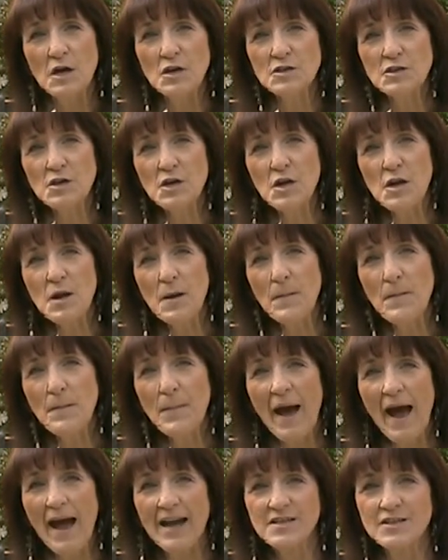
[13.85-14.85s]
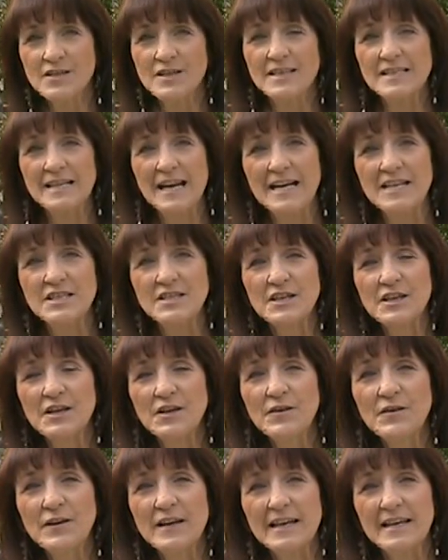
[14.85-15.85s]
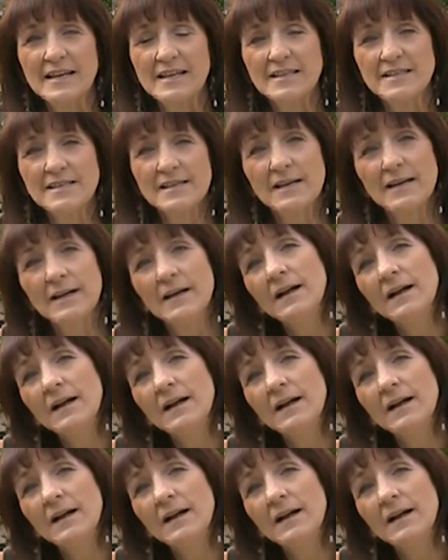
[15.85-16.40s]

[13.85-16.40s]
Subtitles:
turning passions into careers.